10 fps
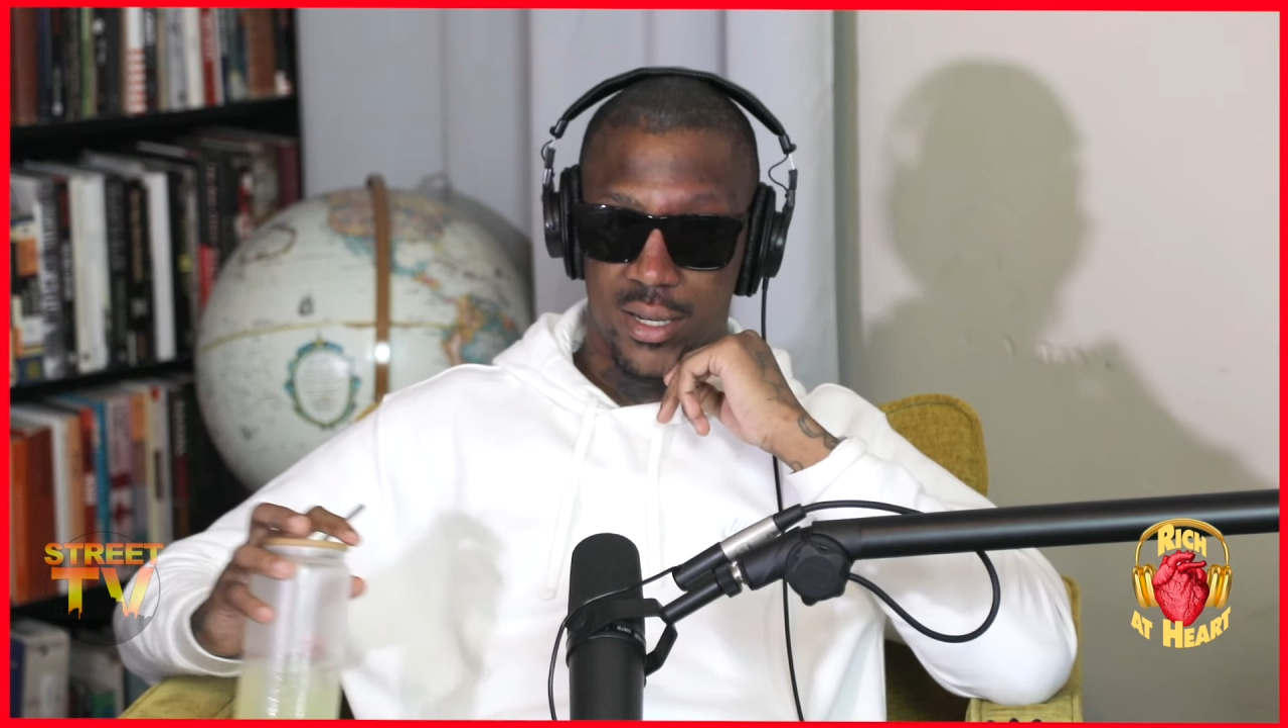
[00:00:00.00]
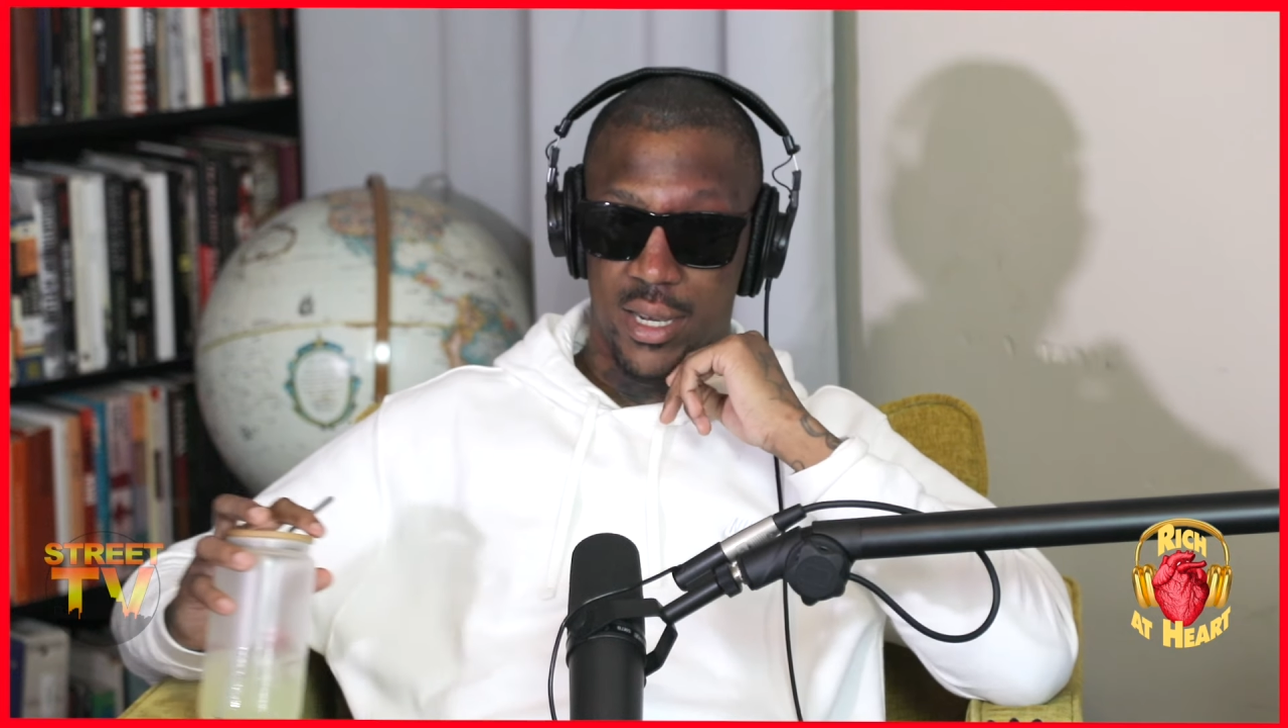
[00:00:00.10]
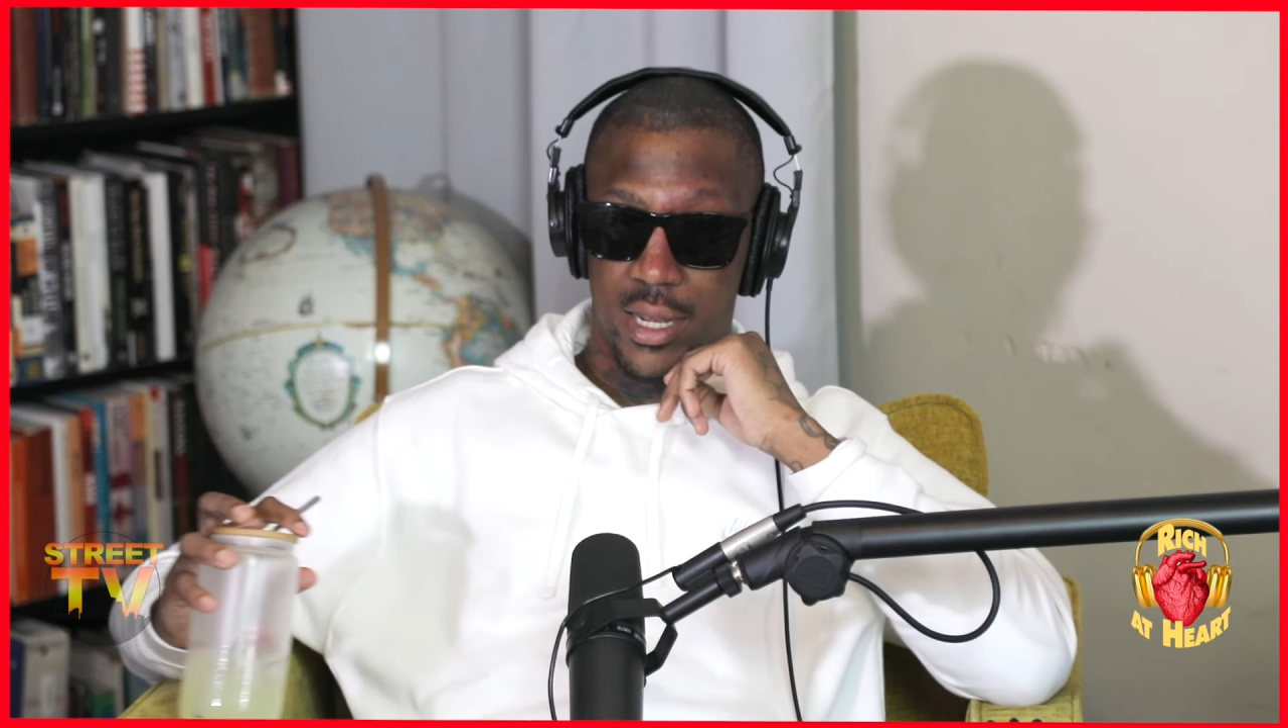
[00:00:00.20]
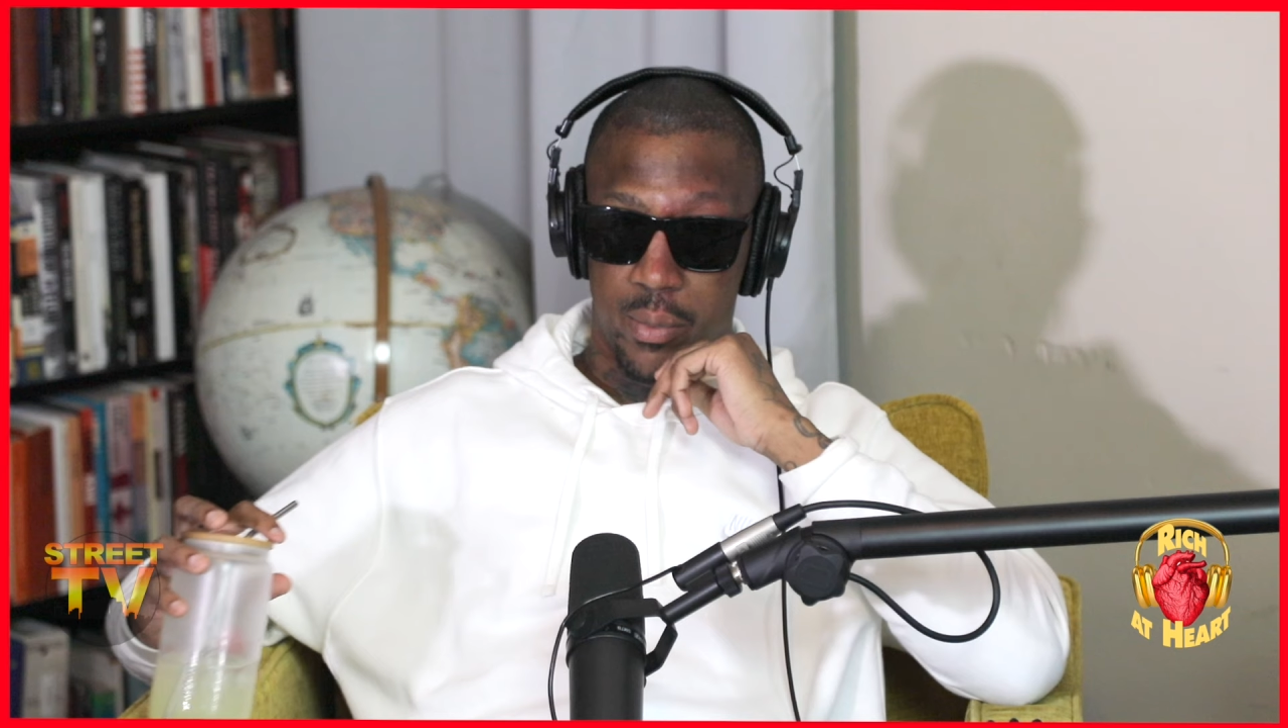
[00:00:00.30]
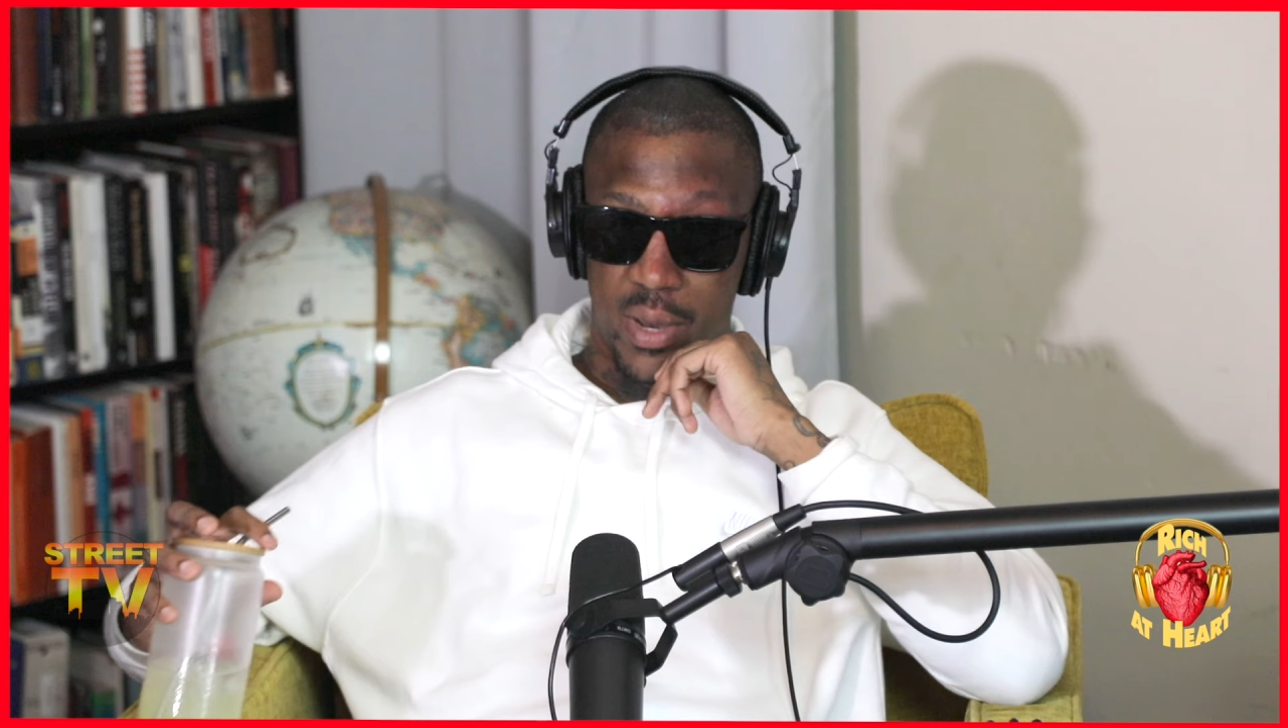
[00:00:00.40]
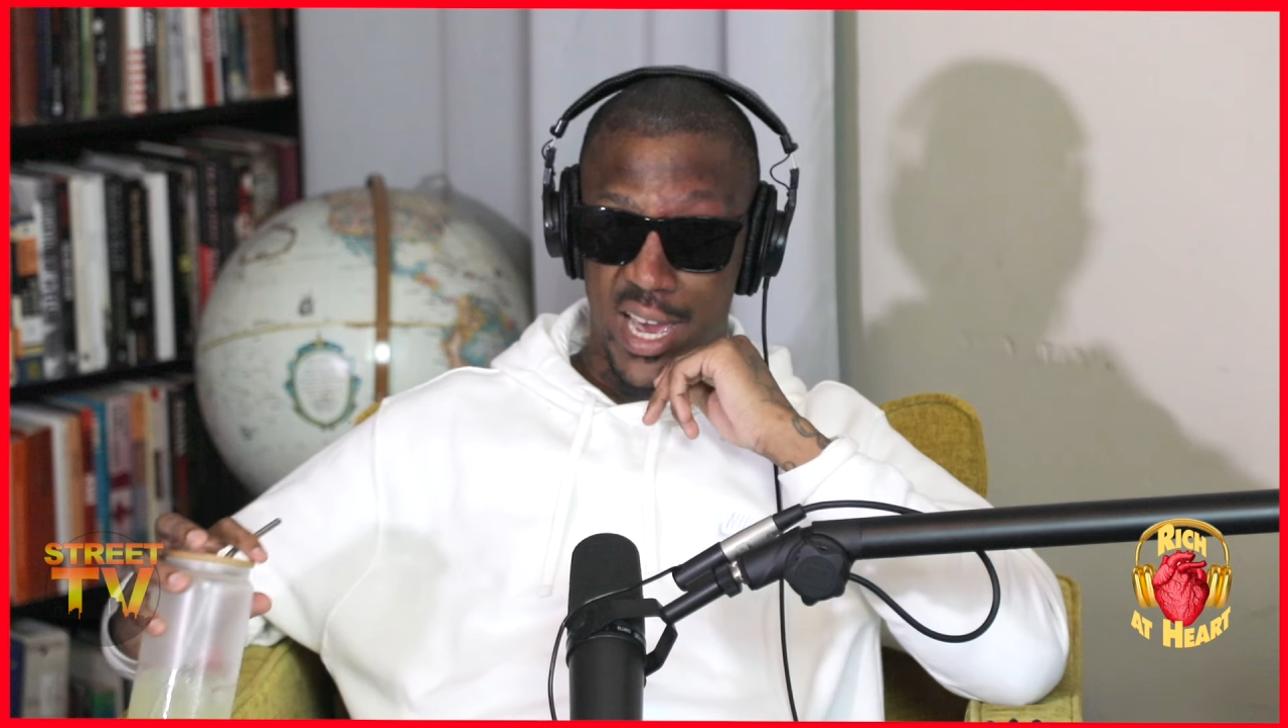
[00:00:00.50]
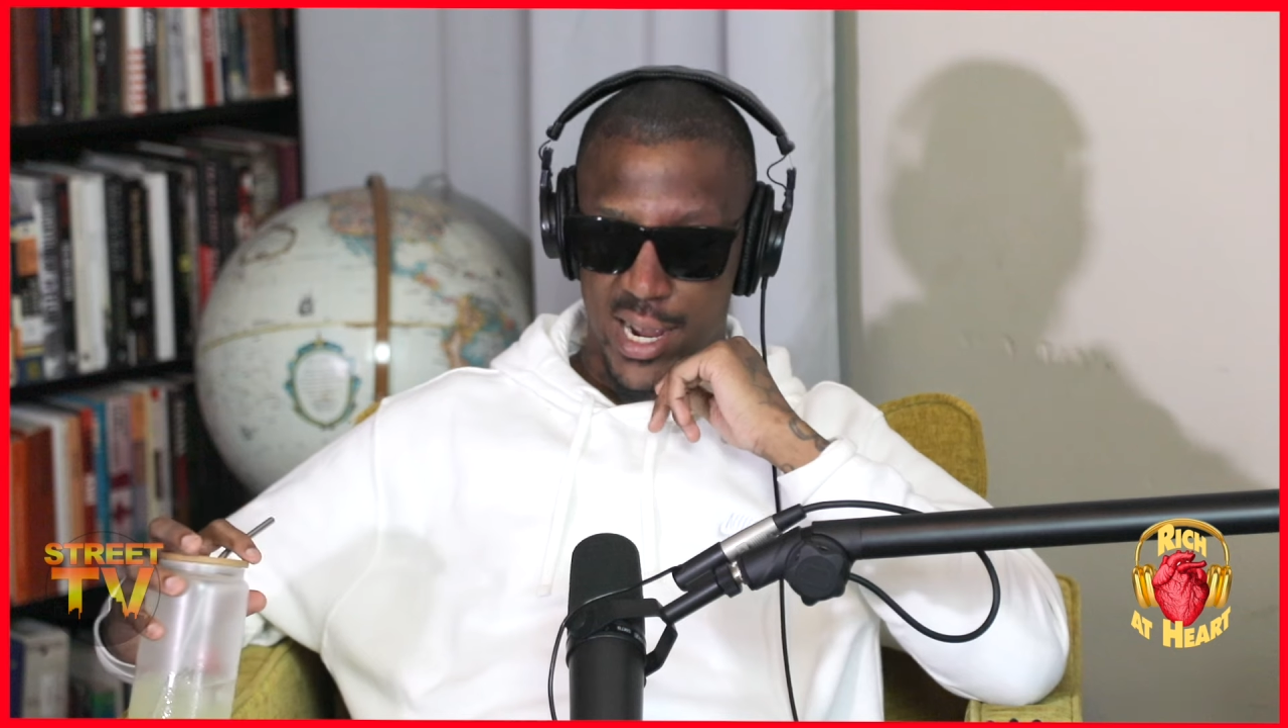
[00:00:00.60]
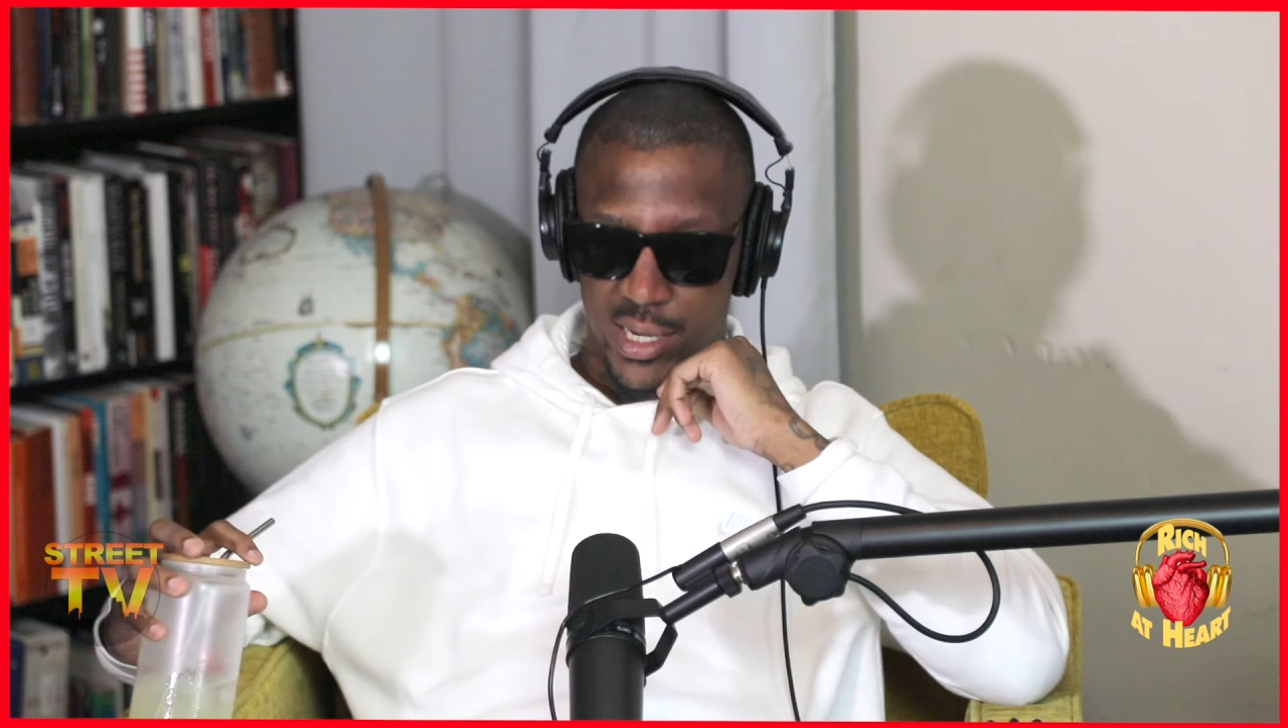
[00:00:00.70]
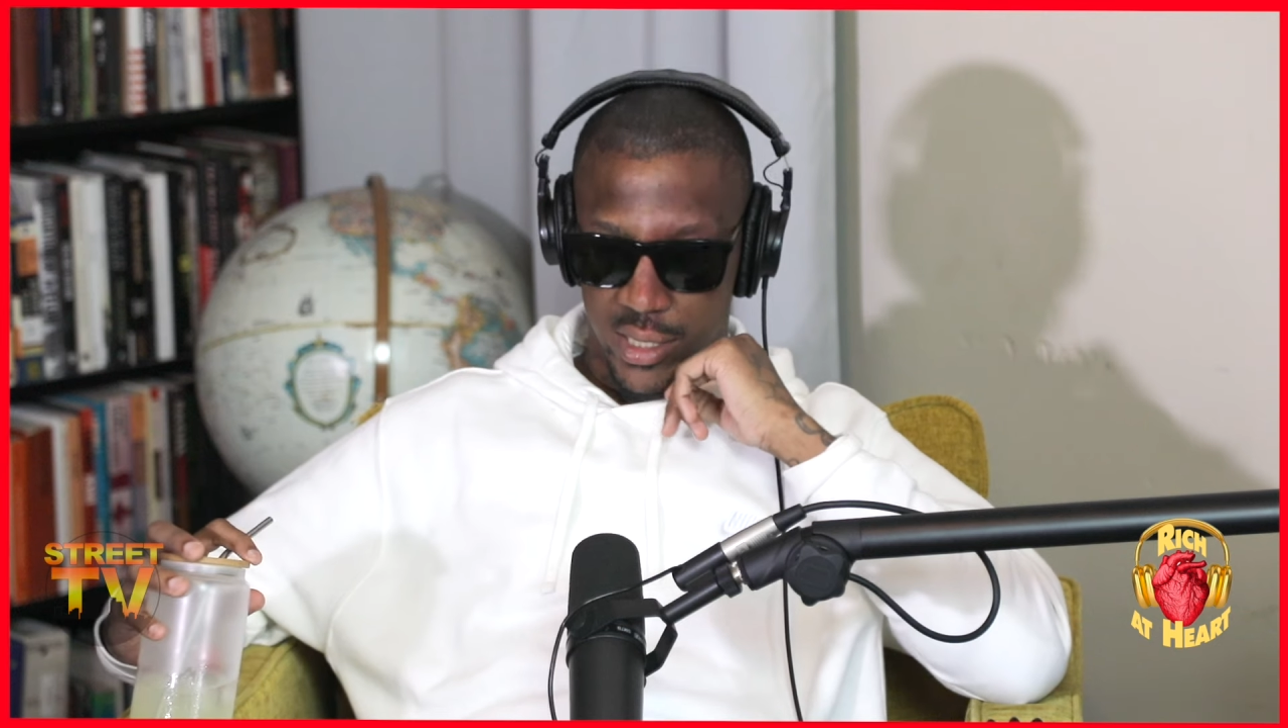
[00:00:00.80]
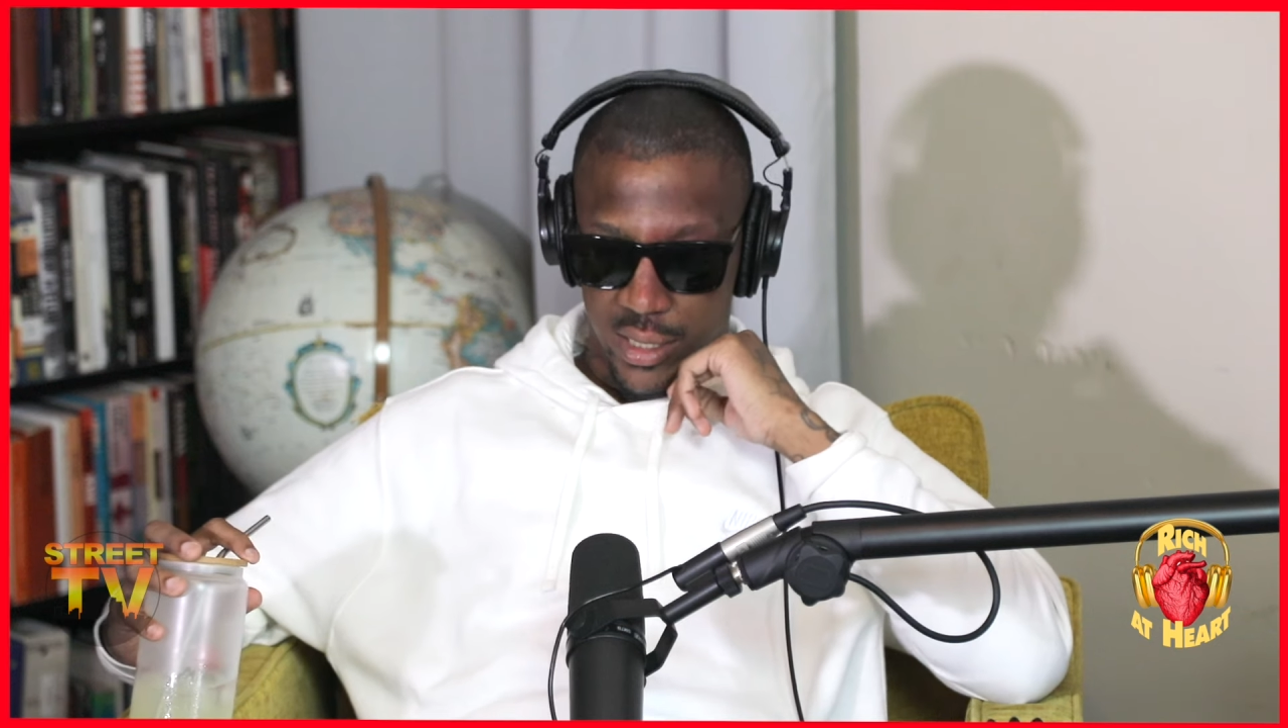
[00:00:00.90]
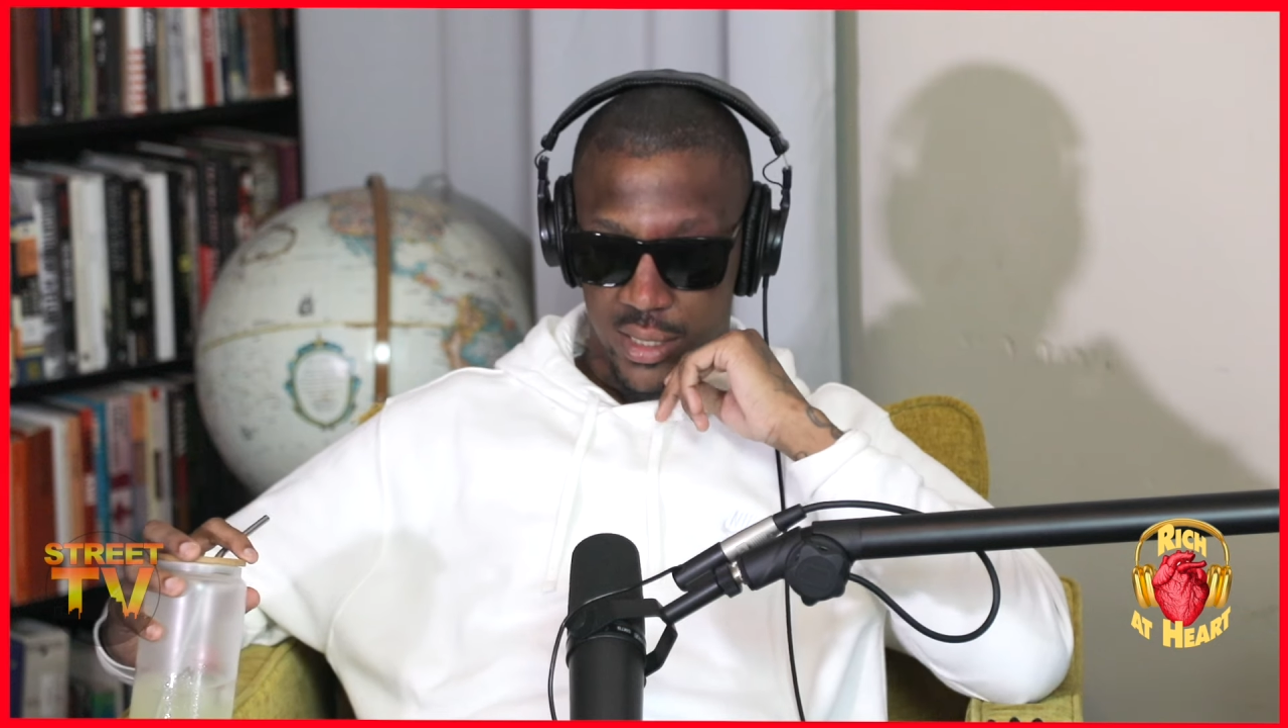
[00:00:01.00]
In the past,